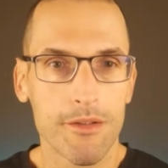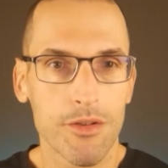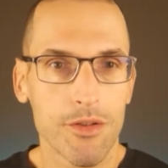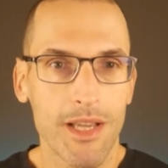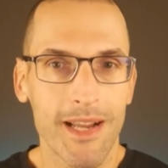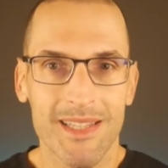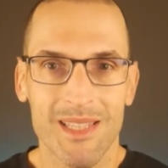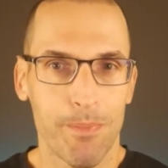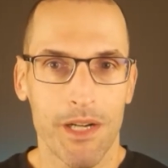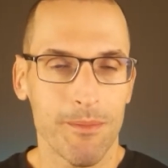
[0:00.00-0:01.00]
So you can
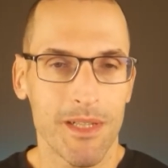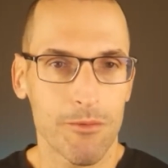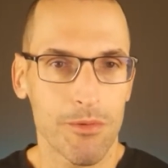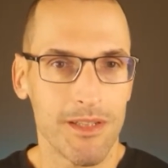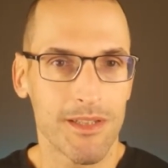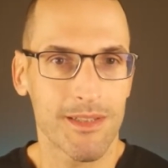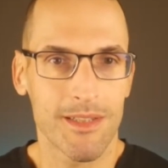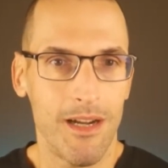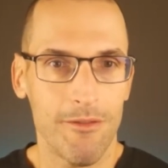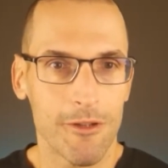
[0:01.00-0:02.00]
experiment with this
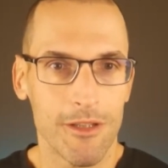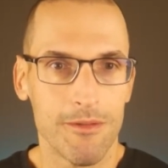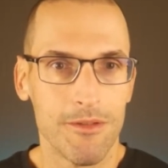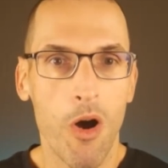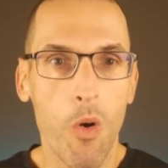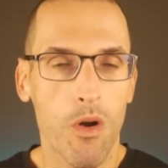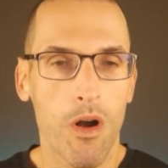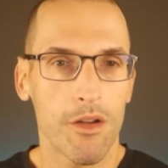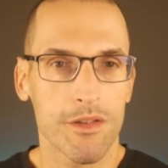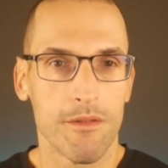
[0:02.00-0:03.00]
stuff with no
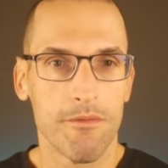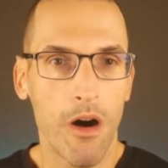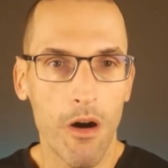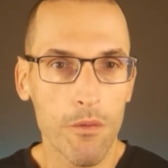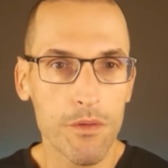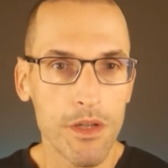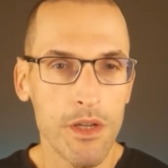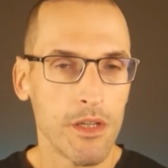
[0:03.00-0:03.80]
cost involved,